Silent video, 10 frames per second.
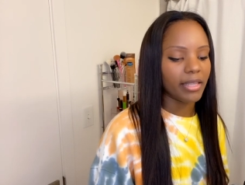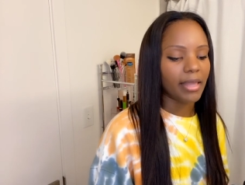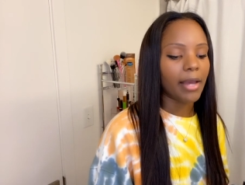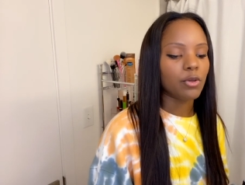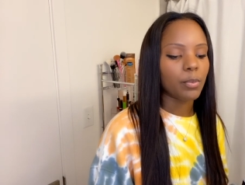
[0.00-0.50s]

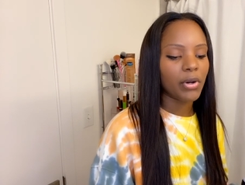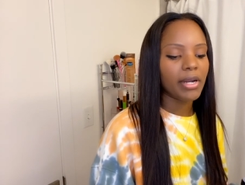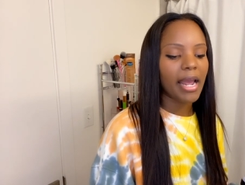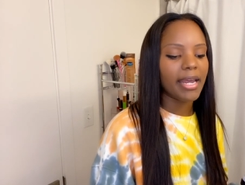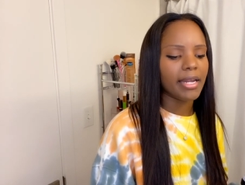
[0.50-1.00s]
that you
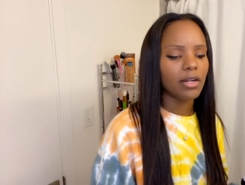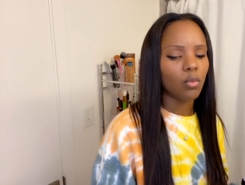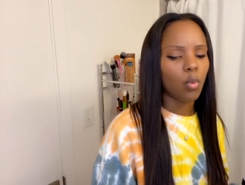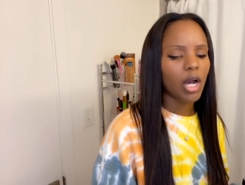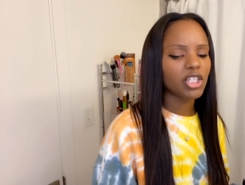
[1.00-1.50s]
put in the
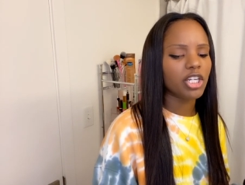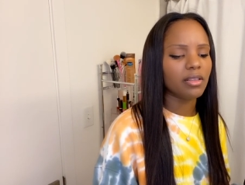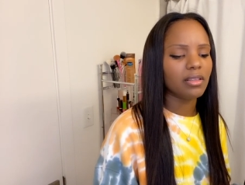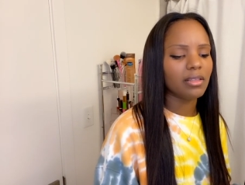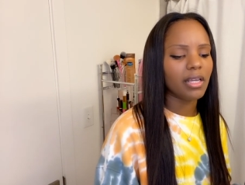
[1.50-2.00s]

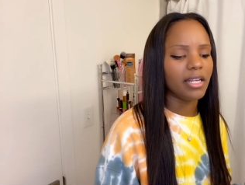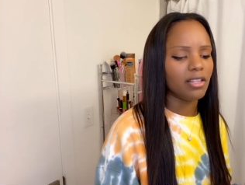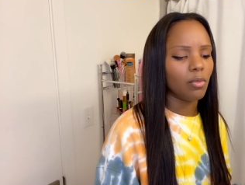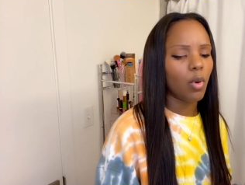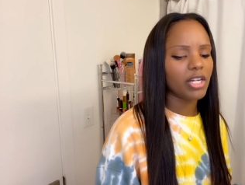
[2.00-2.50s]

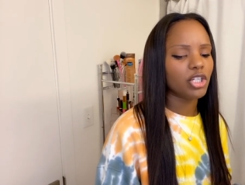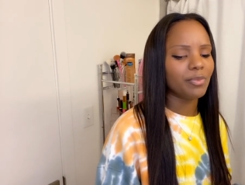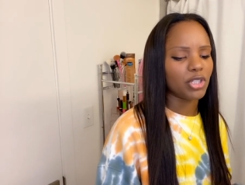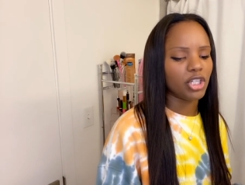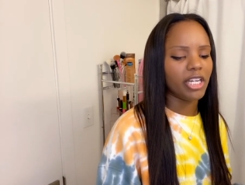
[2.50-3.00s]
washing
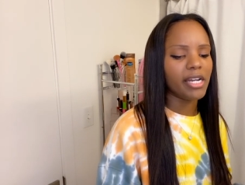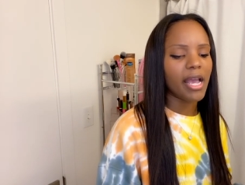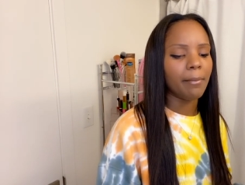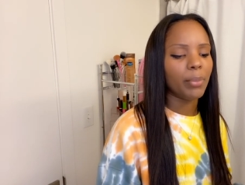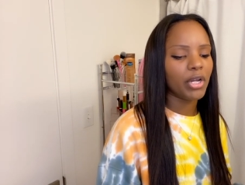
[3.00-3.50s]
machine
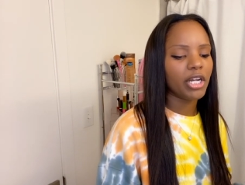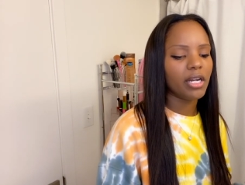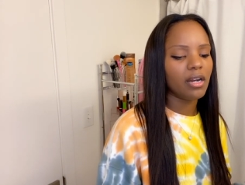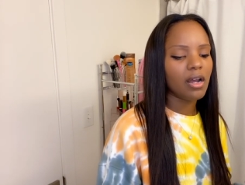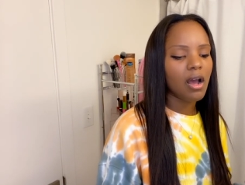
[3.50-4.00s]
and put
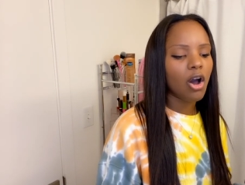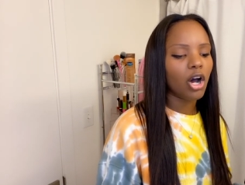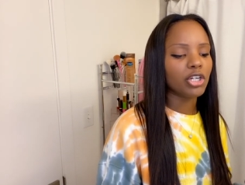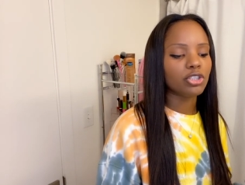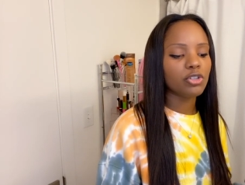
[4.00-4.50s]
it
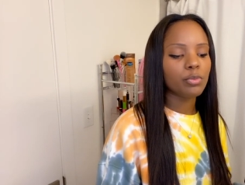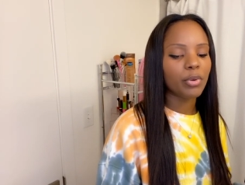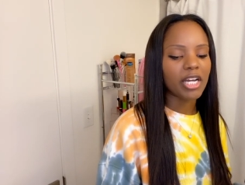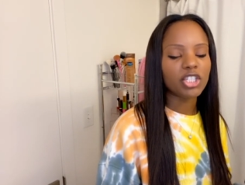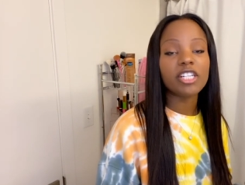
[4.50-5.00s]
on a
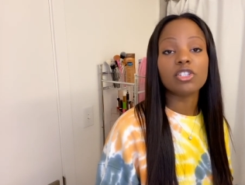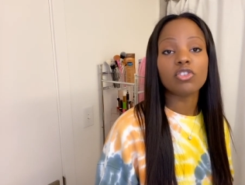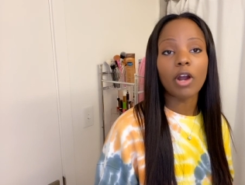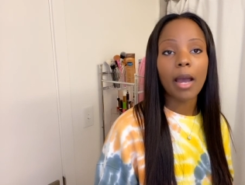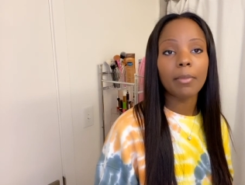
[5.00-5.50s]
toothbrush and
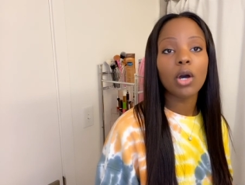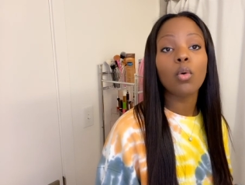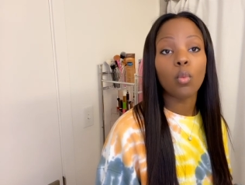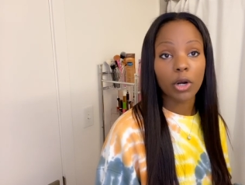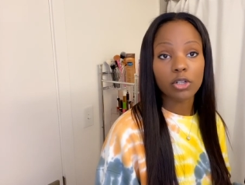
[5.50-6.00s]
scrub.
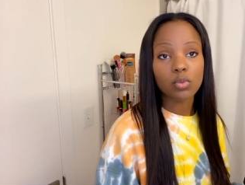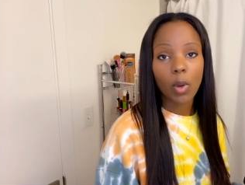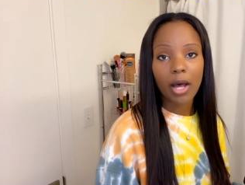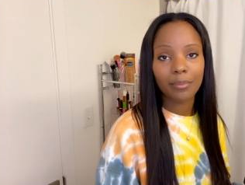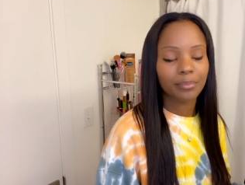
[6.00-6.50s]
Works well.